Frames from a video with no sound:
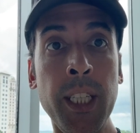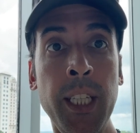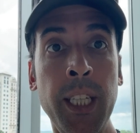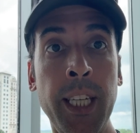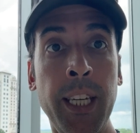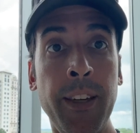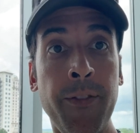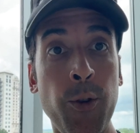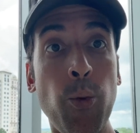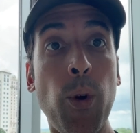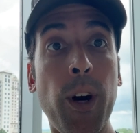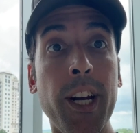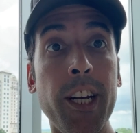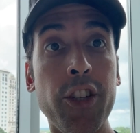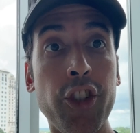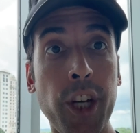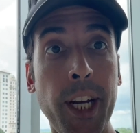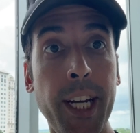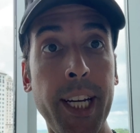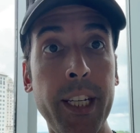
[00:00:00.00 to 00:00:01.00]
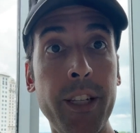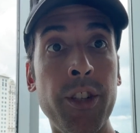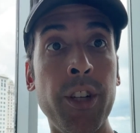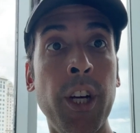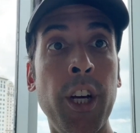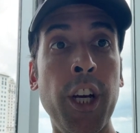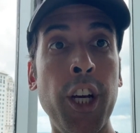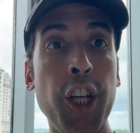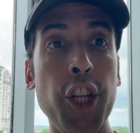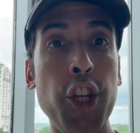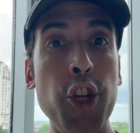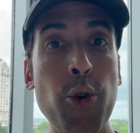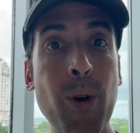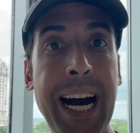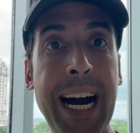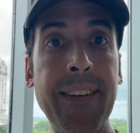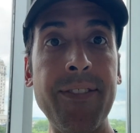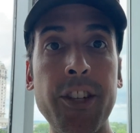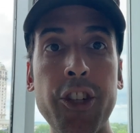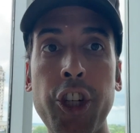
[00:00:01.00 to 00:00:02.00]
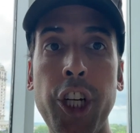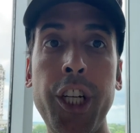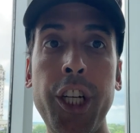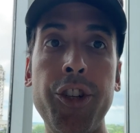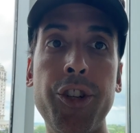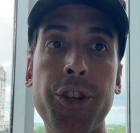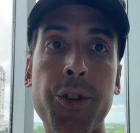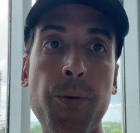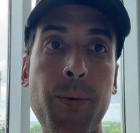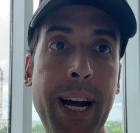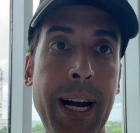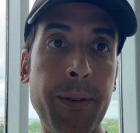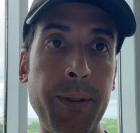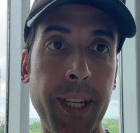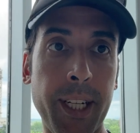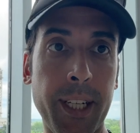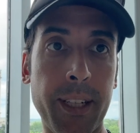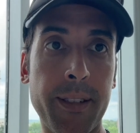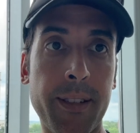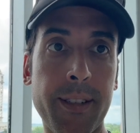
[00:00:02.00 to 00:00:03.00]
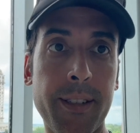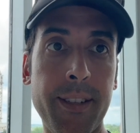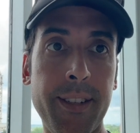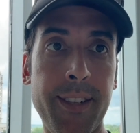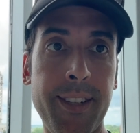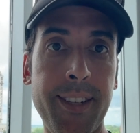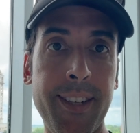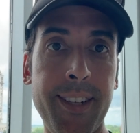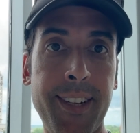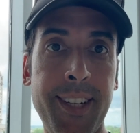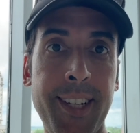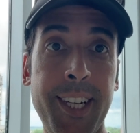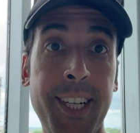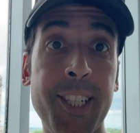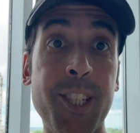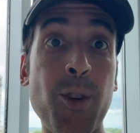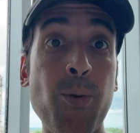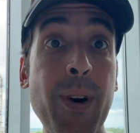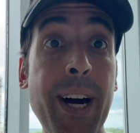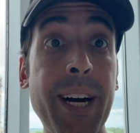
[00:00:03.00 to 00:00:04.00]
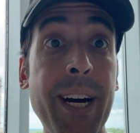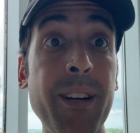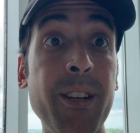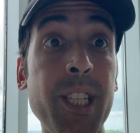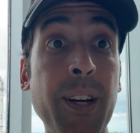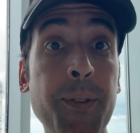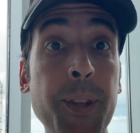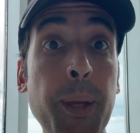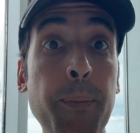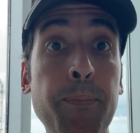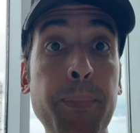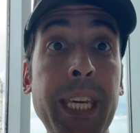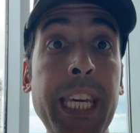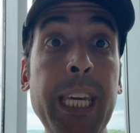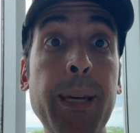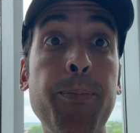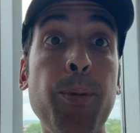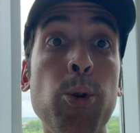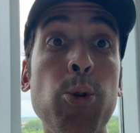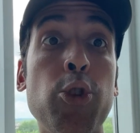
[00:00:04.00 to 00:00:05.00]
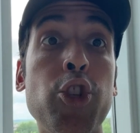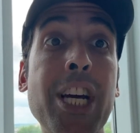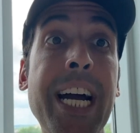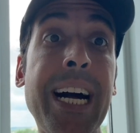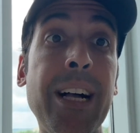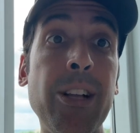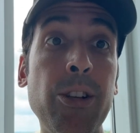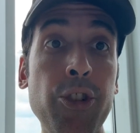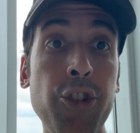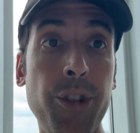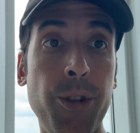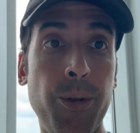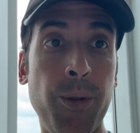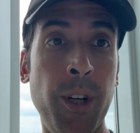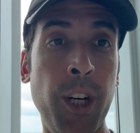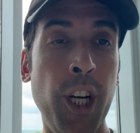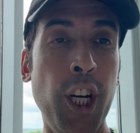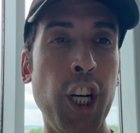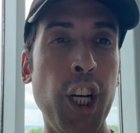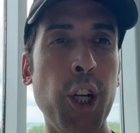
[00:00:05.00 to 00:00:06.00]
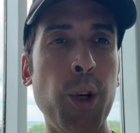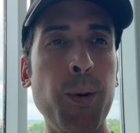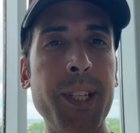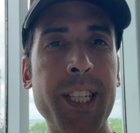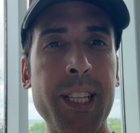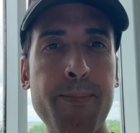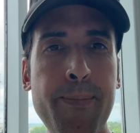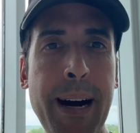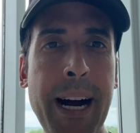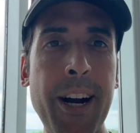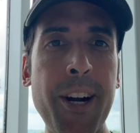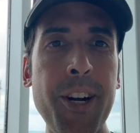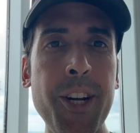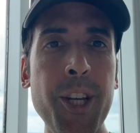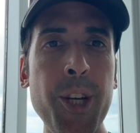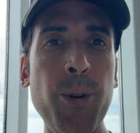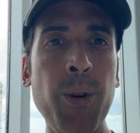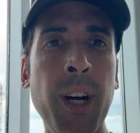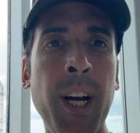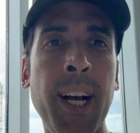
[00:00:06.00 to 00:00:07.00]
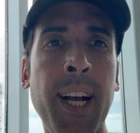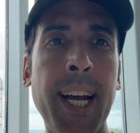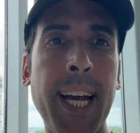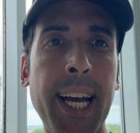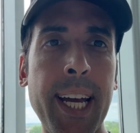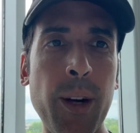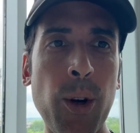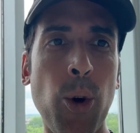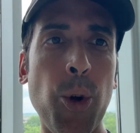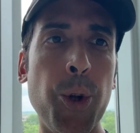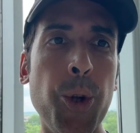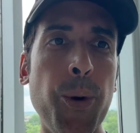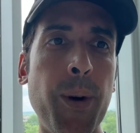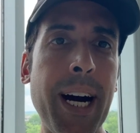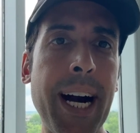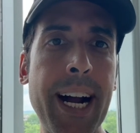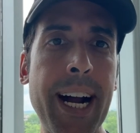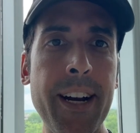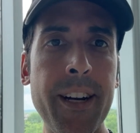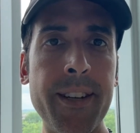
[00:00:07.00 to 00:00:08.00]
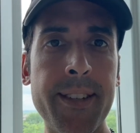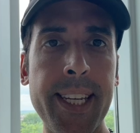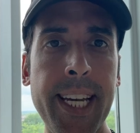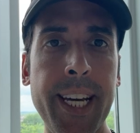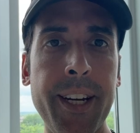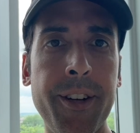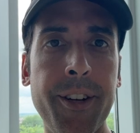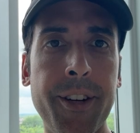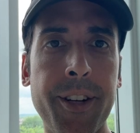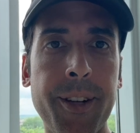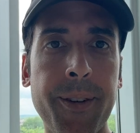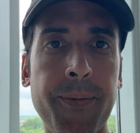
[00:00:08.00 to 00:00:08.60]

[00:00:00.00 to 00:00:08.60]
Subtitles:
If you want to change, you have to change your surroundings. Surround yourself with the people who challenge you, who inspire you, and hold you to a higher standard.